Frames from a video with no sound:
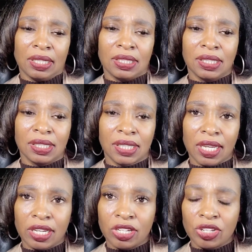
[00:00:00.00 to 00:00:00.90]
she
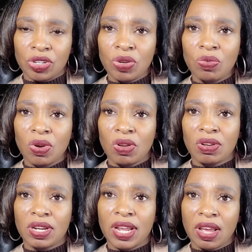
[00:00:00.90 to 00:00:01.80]
said, you will
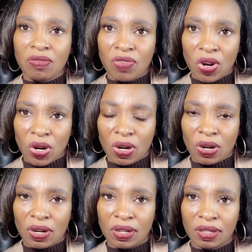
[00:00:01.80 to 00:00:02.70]

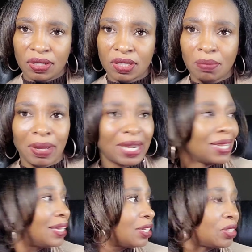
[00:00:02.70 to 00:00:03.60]
never,
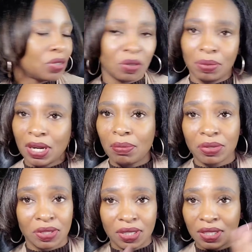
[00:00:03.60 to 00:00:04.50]
somebody at the door, but I'm
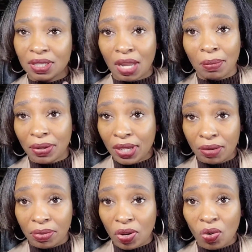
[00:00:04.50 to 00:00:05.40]
gonna
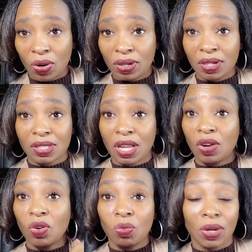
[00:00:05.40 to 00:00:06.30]
keep recording, because I
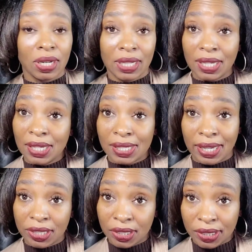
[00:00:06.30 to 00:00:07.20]
hope one of the kids
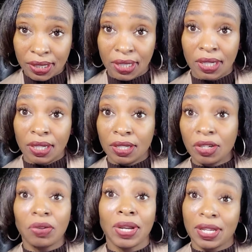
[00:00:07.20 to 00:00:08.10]
actually
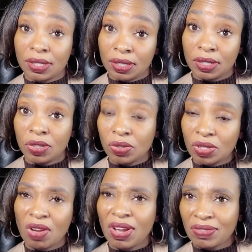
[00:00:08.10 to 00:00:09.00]
go answer the door
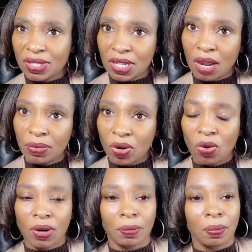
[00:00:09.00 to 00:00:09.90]
so I don't have to stop
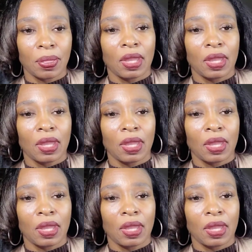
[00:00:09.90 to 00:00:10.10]
recording.